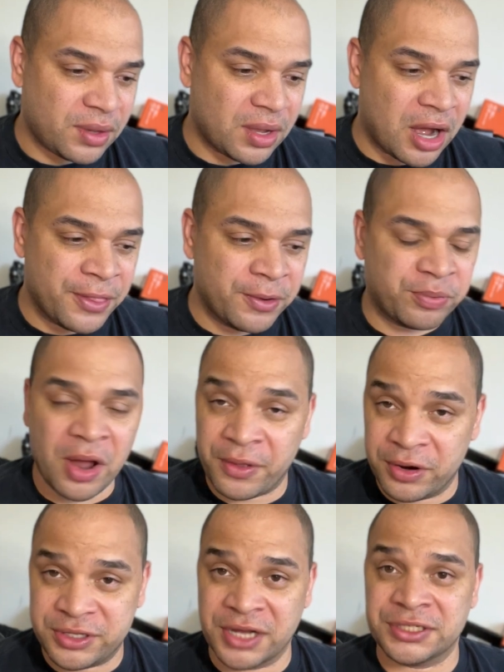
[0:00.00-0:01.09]
other brother
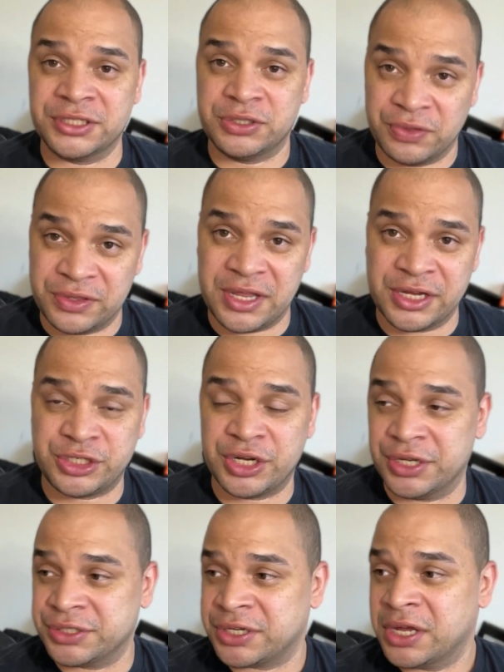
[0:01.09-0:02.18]
doesn't do the
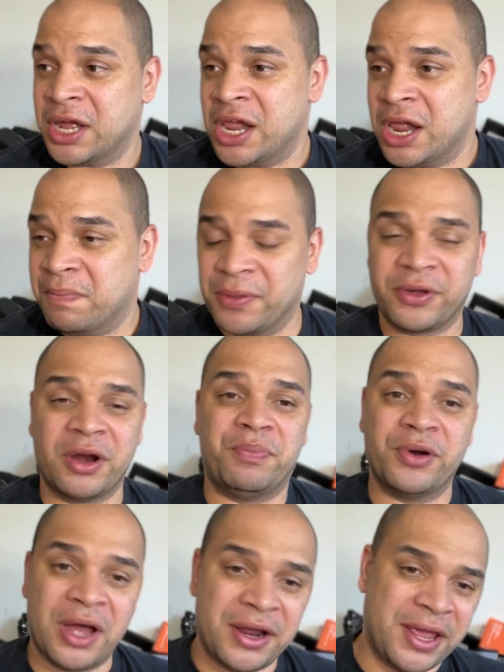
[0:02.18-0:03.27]
dishes, but they're going to
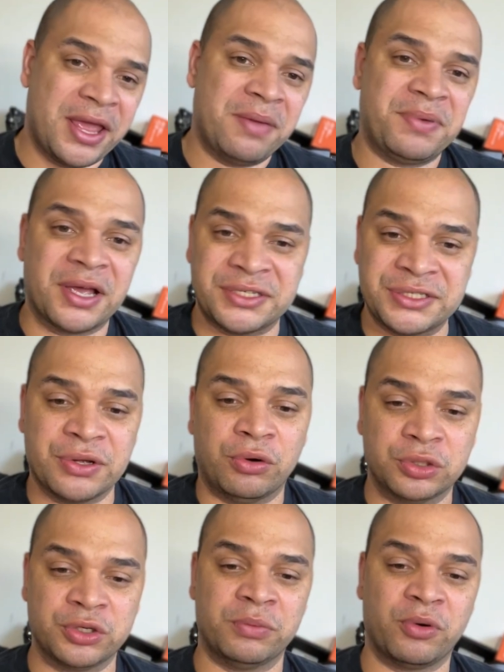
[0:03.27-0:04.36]
put it on him because he's the
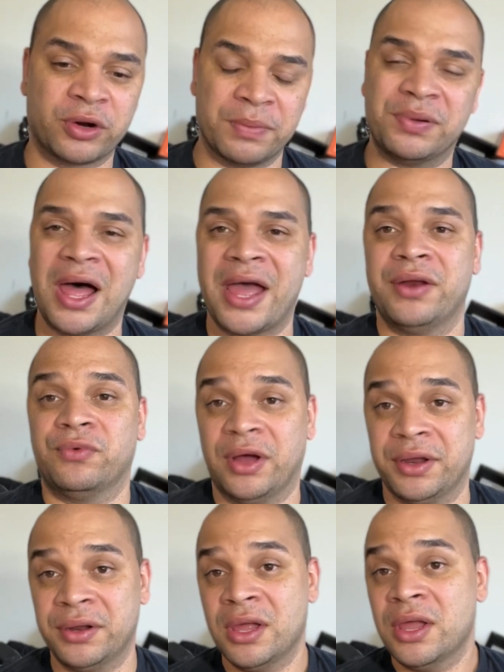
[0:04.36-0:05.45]
older, more compliant one.